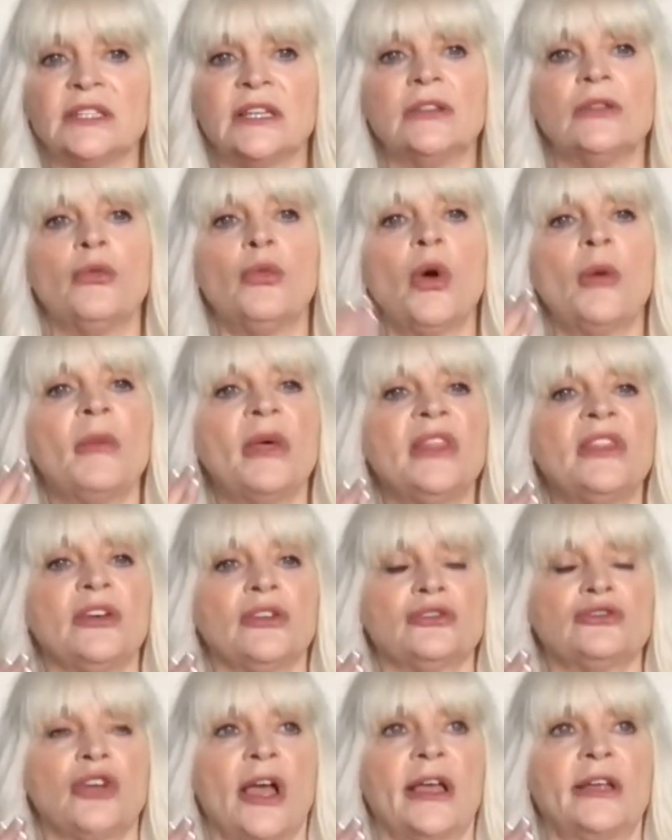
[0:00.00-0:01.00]
in the woman they're
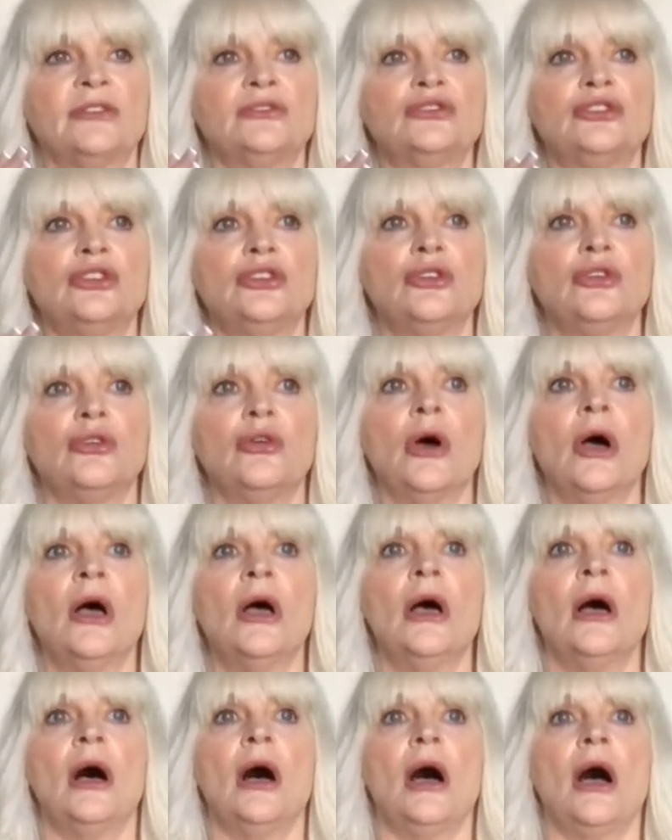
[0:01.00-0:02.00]
trying to
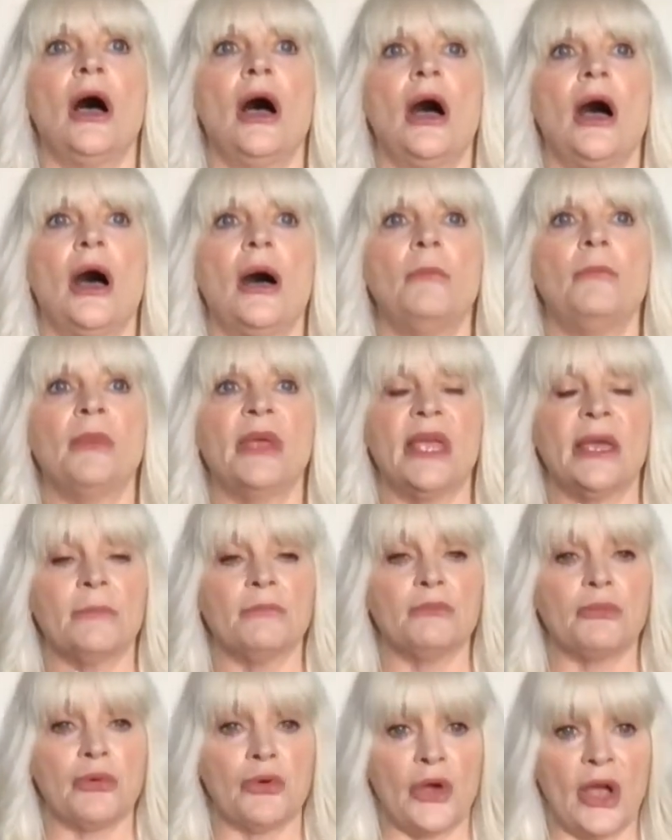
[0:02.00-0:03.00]
um,
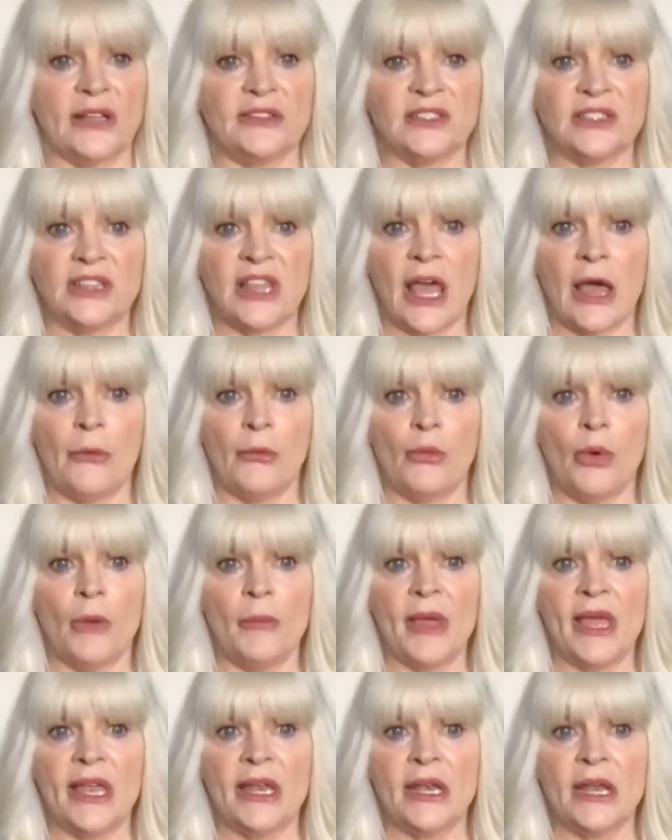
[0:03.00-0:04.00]
impress that
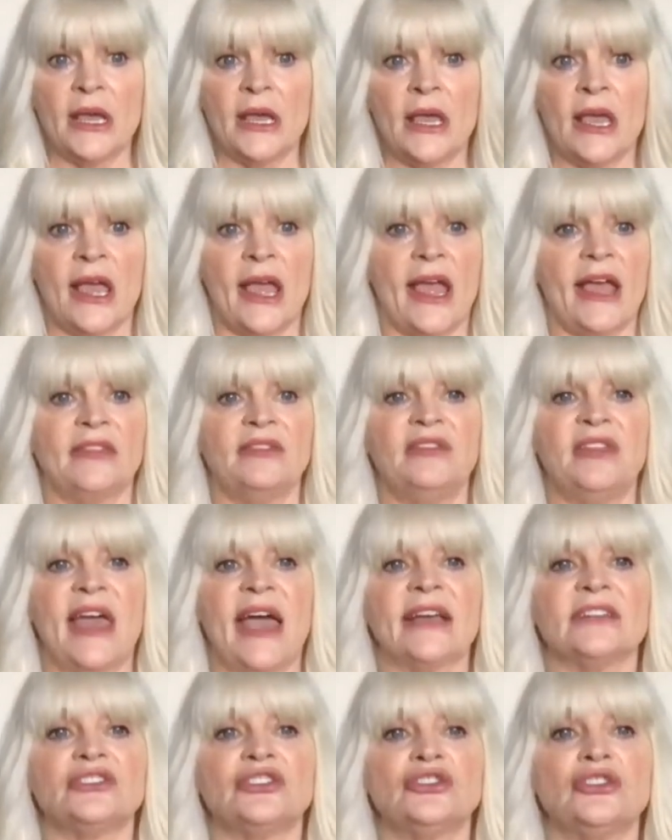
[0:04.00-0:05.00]
woman and
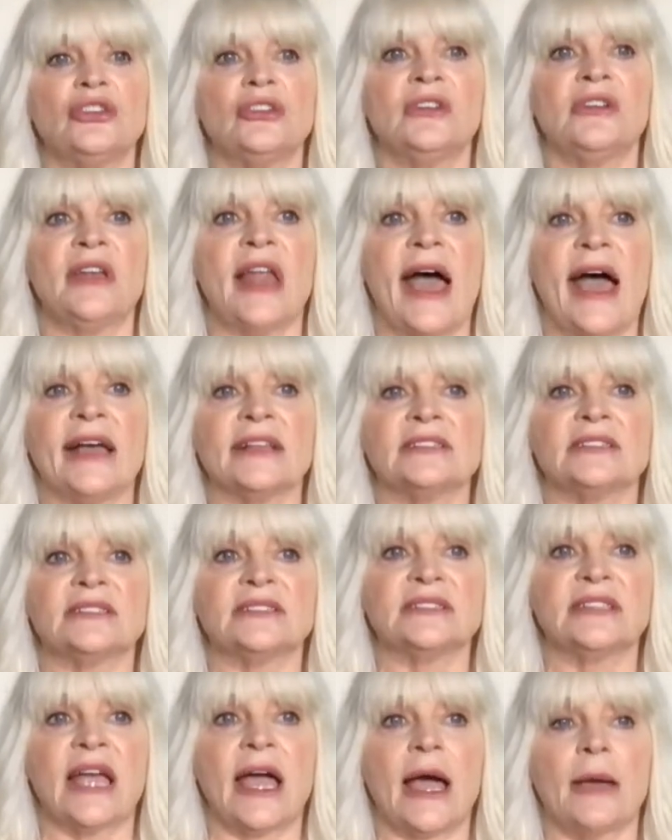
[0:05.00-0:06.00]
that should not
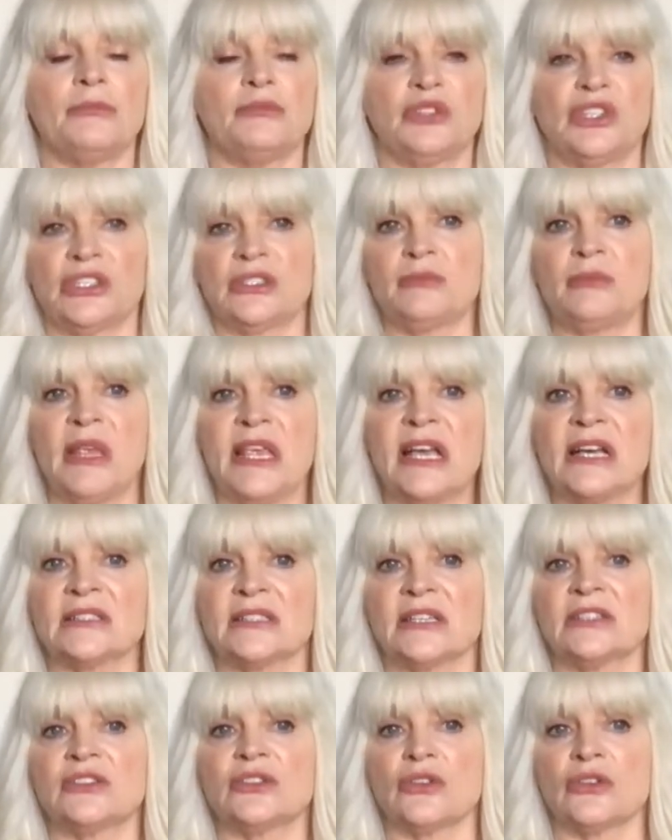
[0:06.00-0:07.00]
stop just because
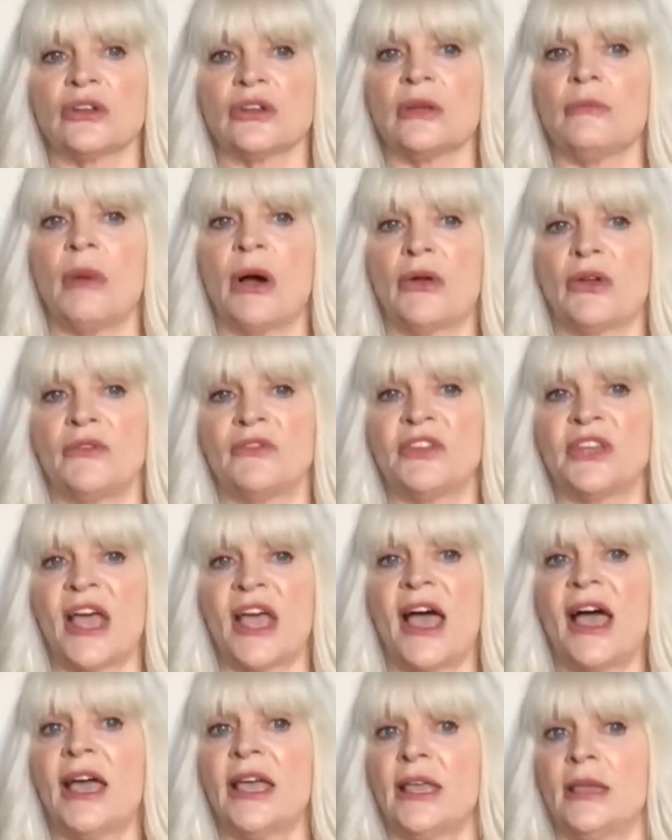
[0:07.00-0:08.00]
a certain amount of
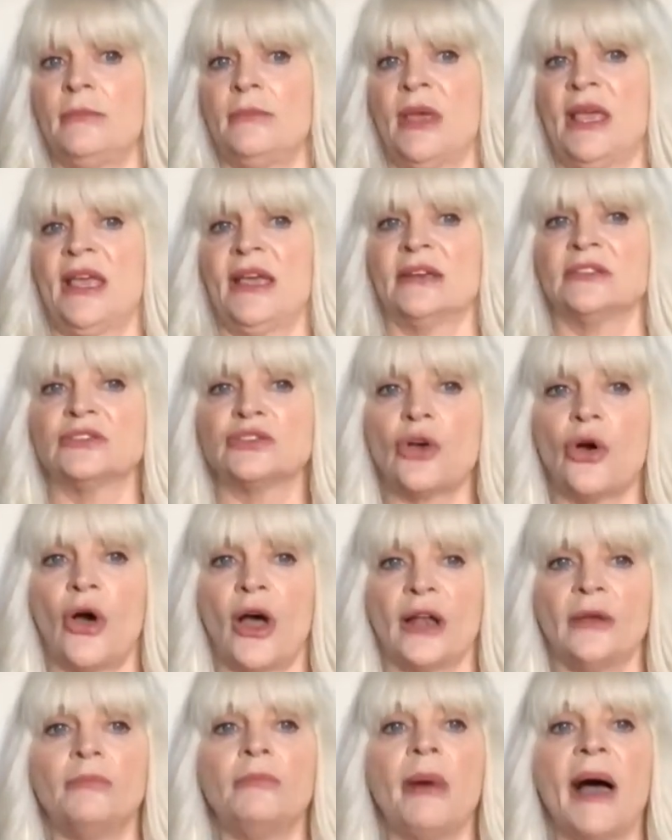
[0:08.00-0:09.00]
time has
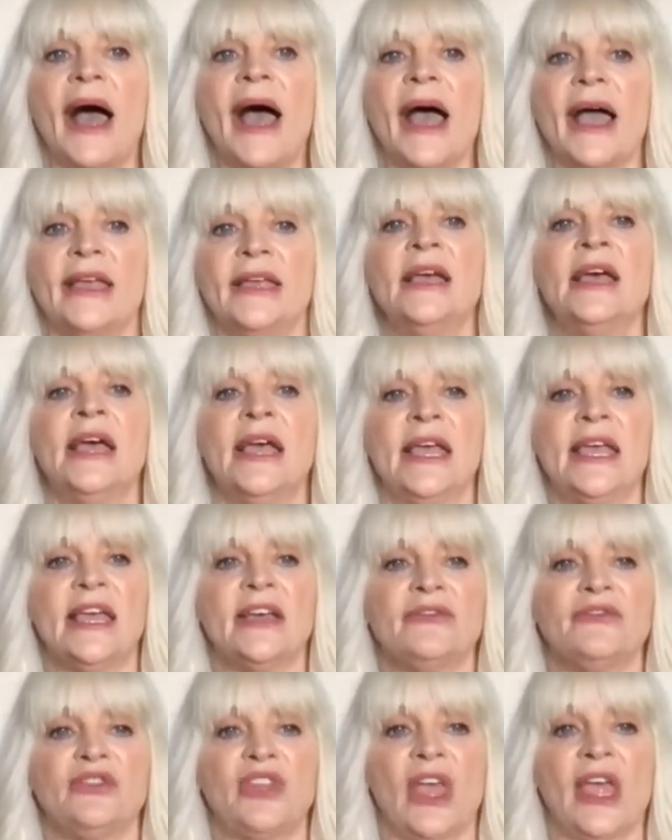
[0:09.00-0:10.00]
gone by
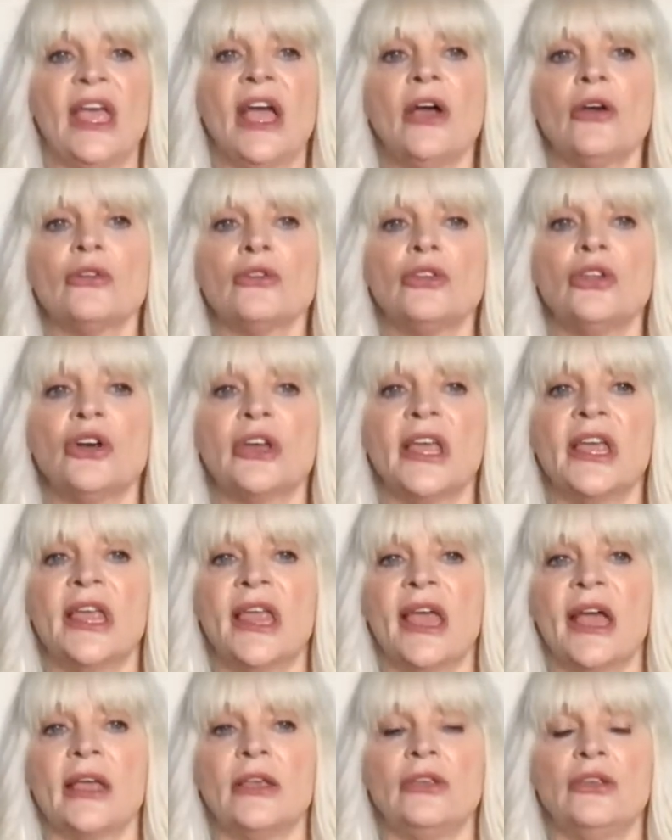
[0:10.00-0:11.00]
if they are looking
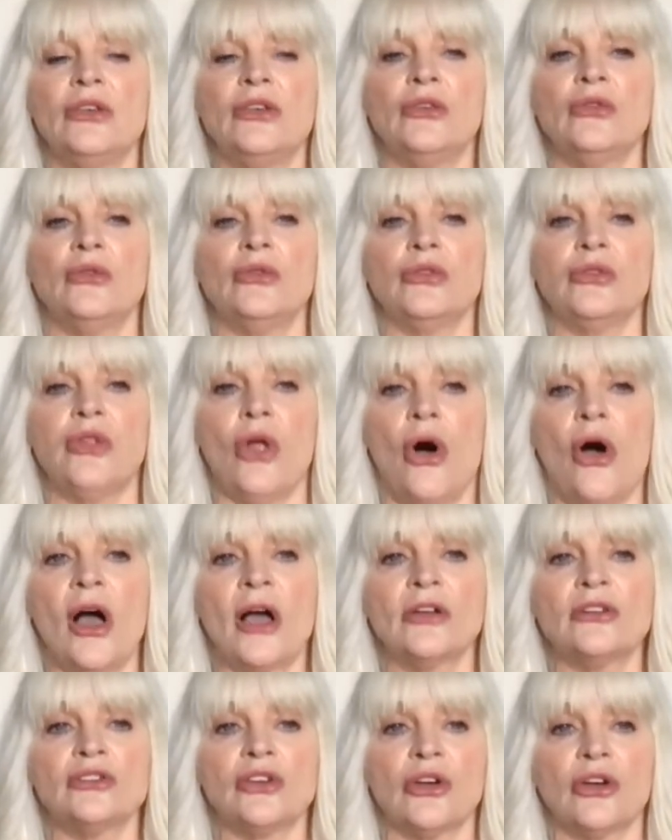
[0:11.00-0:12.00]
at you
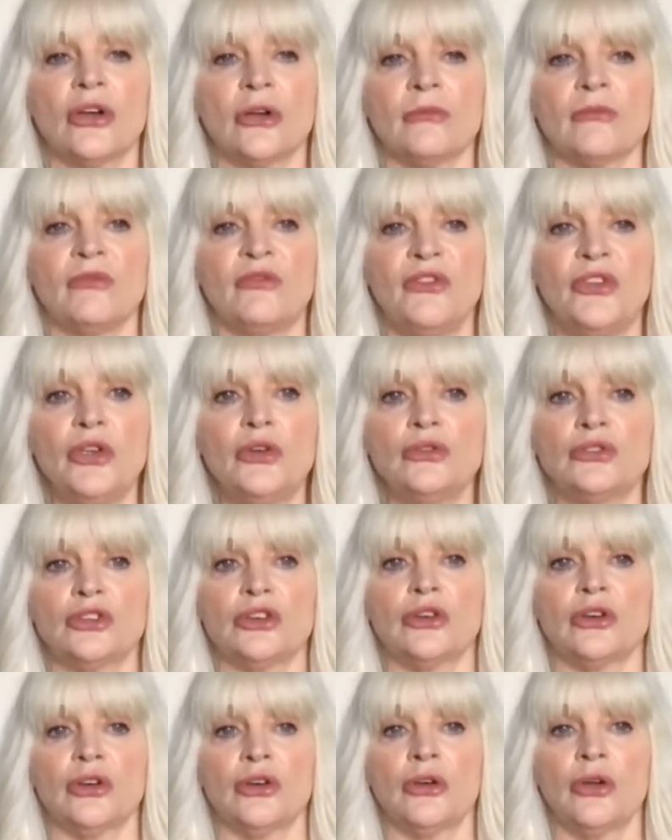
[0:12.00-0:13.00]
long term
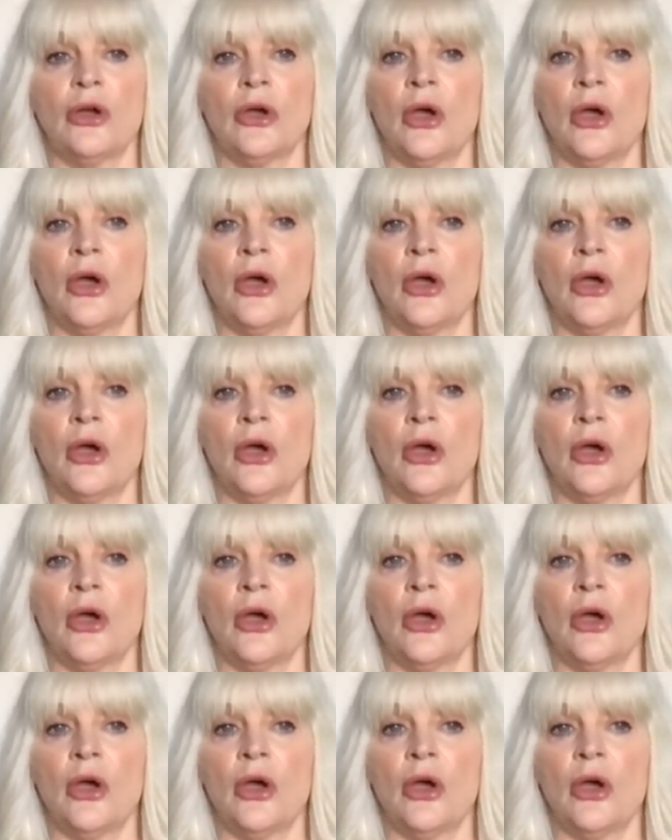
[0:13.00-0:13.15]
future